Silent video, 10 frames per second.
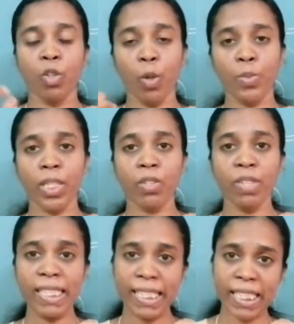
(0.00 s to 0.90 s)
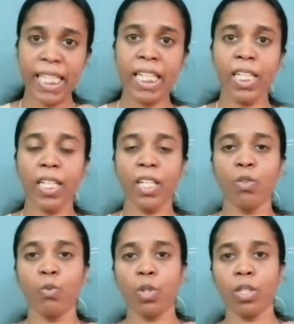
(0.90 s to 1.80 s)
object will sink
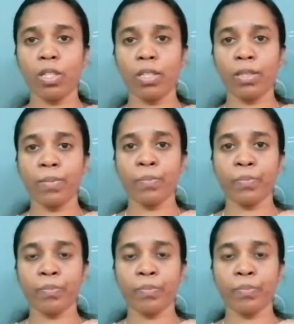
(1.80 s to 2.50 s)
in water?